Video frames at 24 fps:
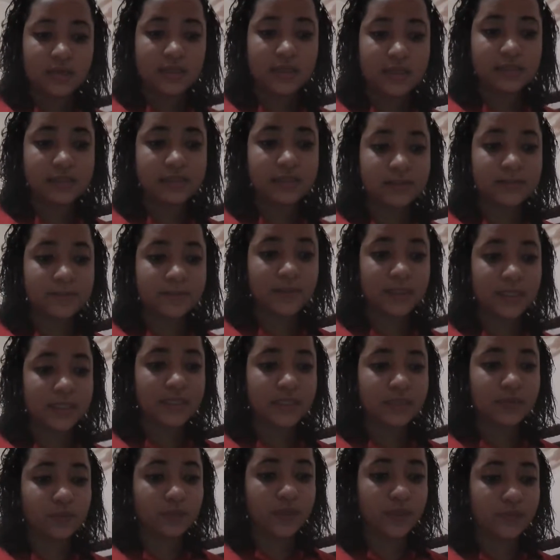It's the
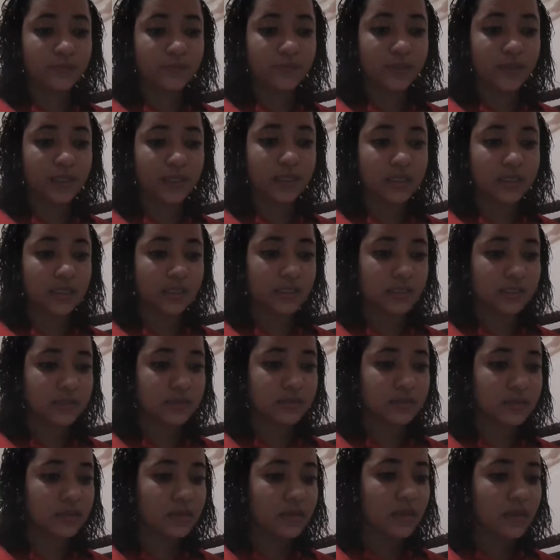place where
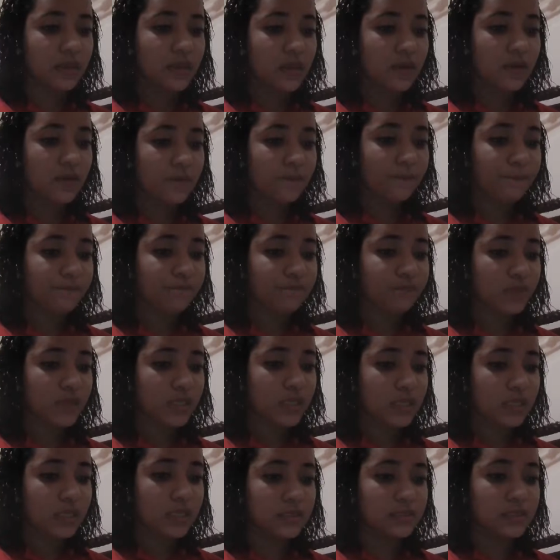focus
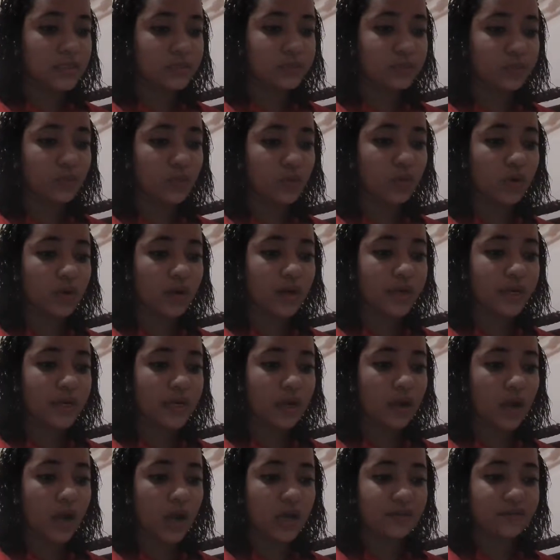is more
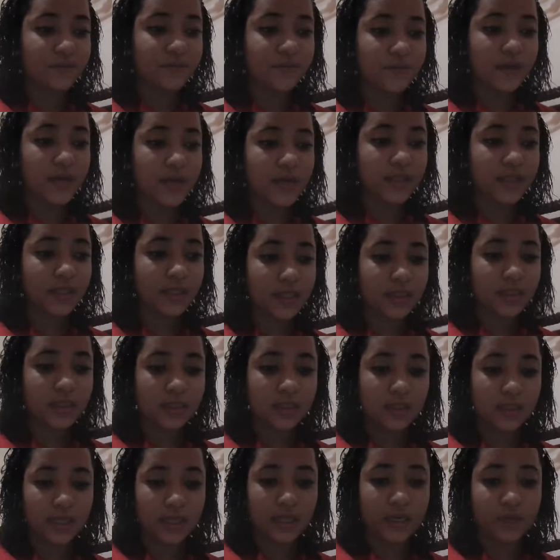on fun
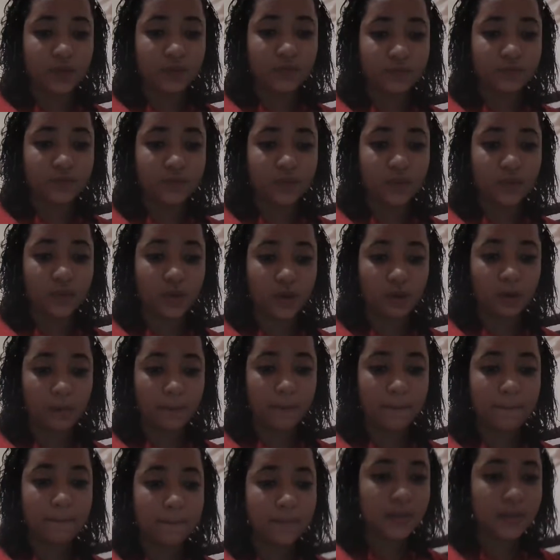than on form.